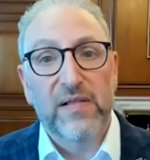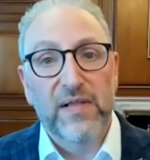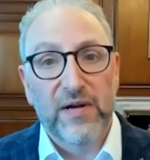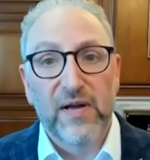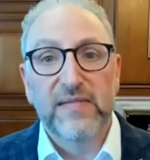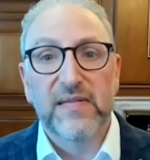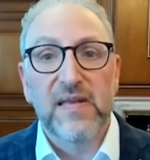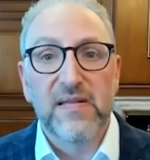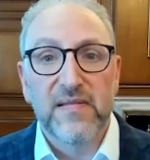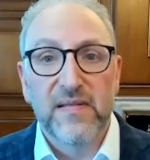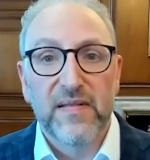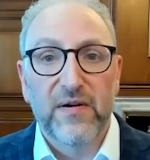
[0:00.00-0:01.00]
there
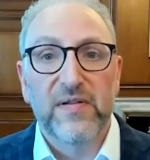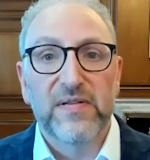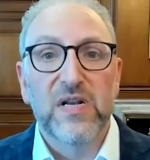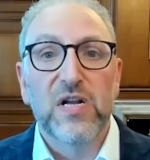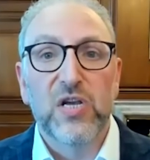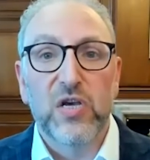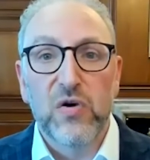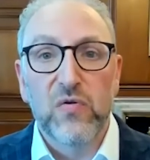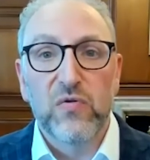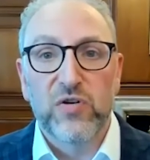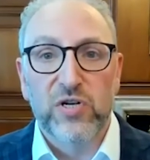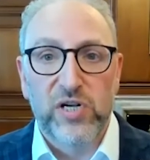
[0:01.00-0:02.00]
isn't a
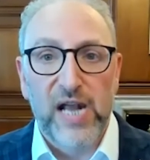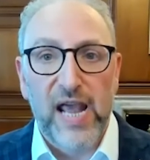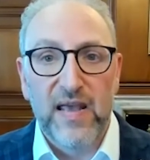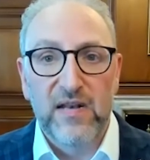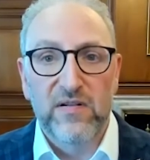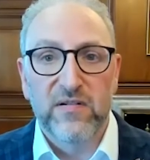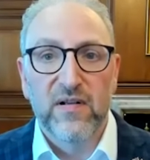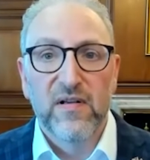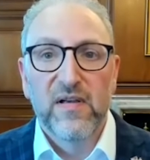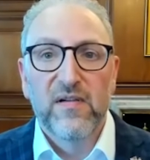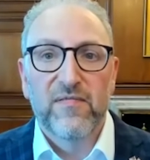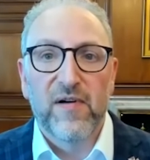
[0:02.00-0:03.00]
huge change
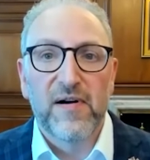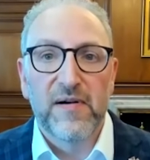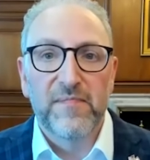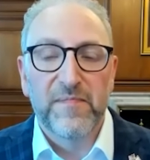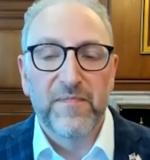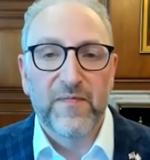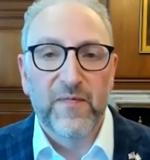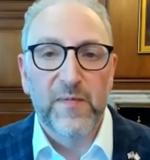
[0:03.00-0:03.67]
from